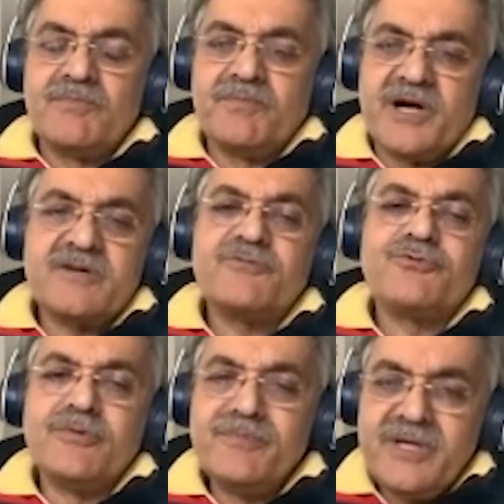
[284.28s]
But
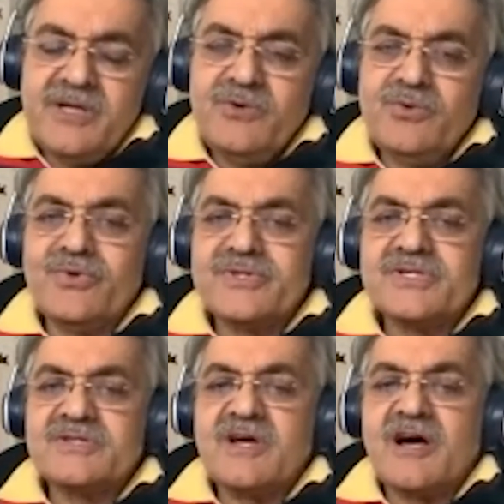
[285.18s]
for me, who
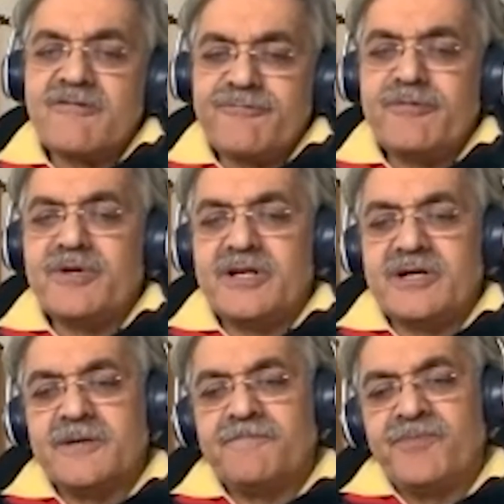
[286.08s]
was
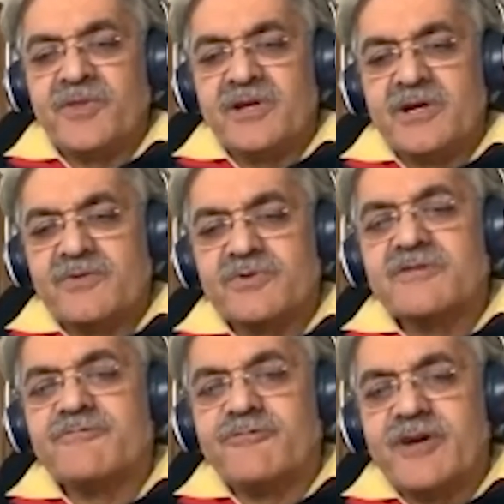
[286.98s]
unfamiliar, it was
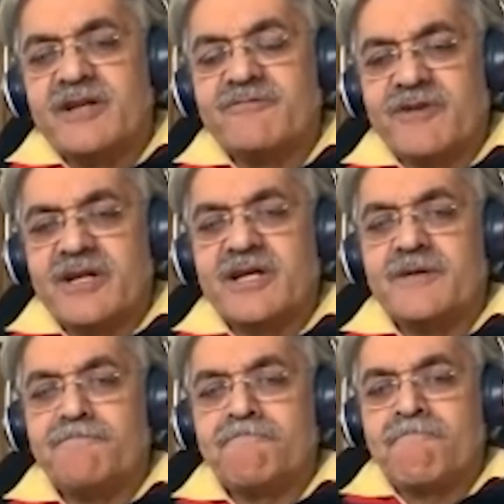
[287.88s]
a very,
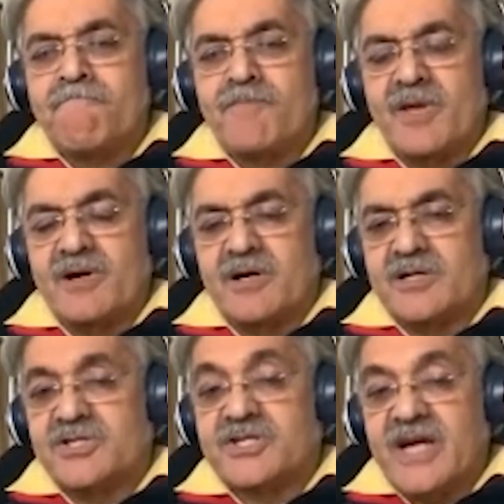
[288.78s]
very
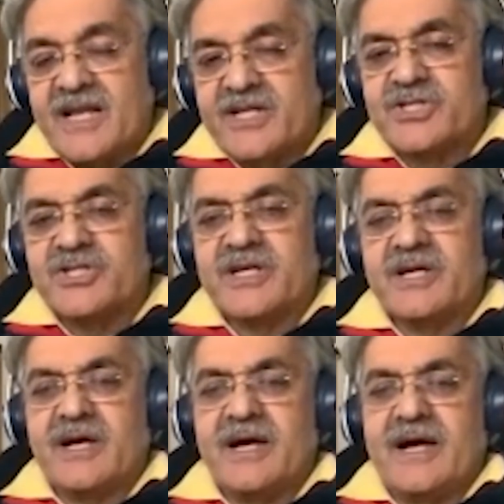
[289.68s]

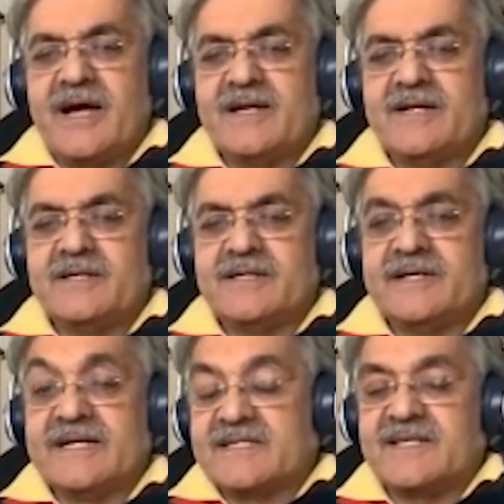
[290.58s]
challenging and
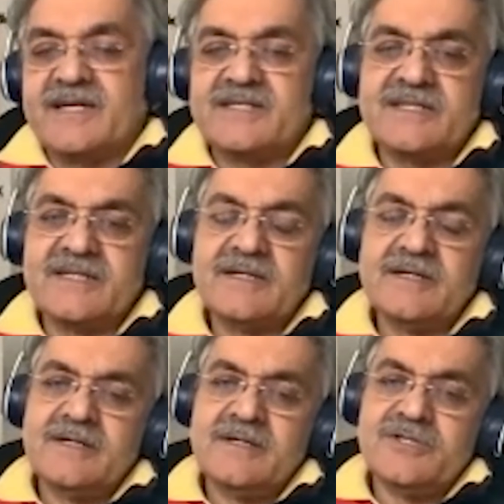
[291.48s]
exciting
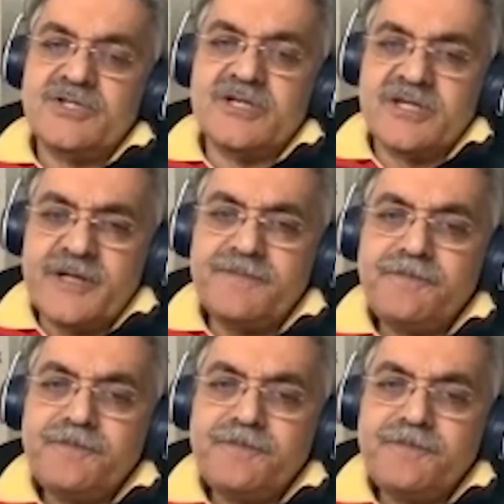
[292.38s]
journey.